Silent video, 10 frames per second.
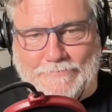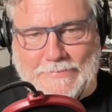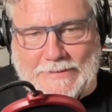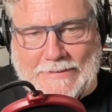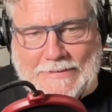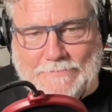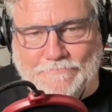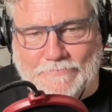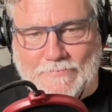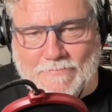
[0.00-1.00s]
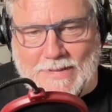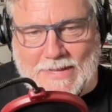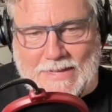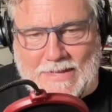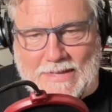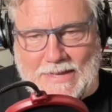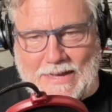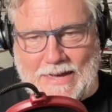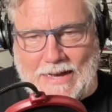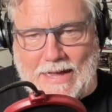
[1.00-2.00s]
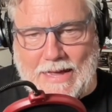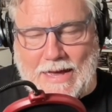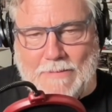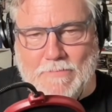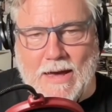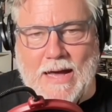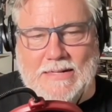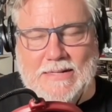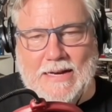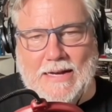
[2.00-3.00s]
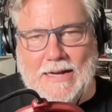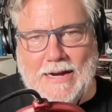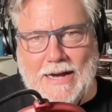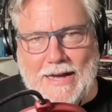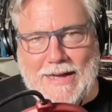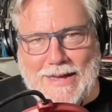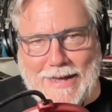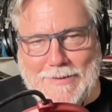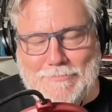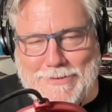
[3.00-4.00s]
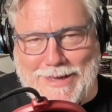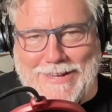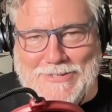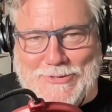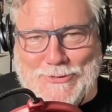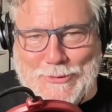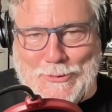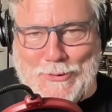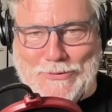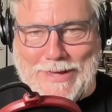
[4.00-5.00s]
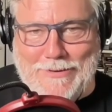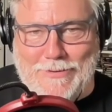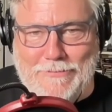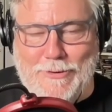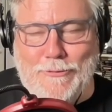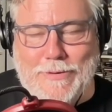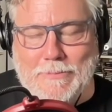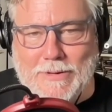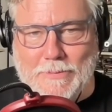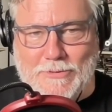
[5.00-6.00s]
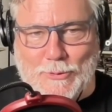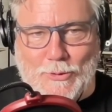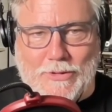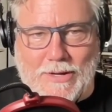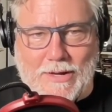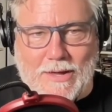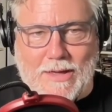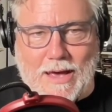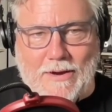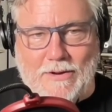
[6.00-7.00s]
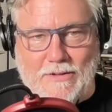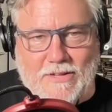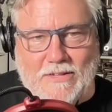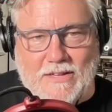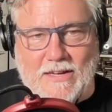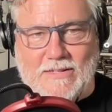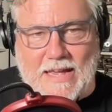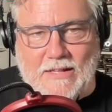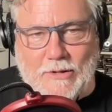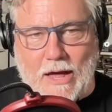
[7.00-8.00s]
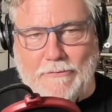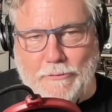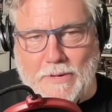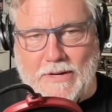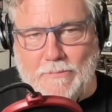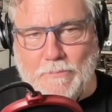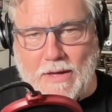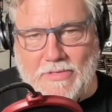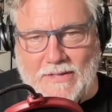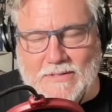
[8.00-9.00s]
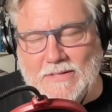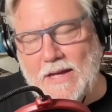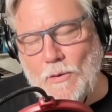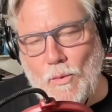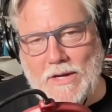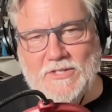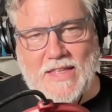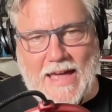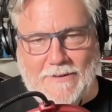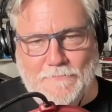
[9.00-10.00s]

Yeah, I'm not sold. I don't even know if I'm going to be sold. I don't need, it's going to take a lot for me to, I think, sit down and watch that.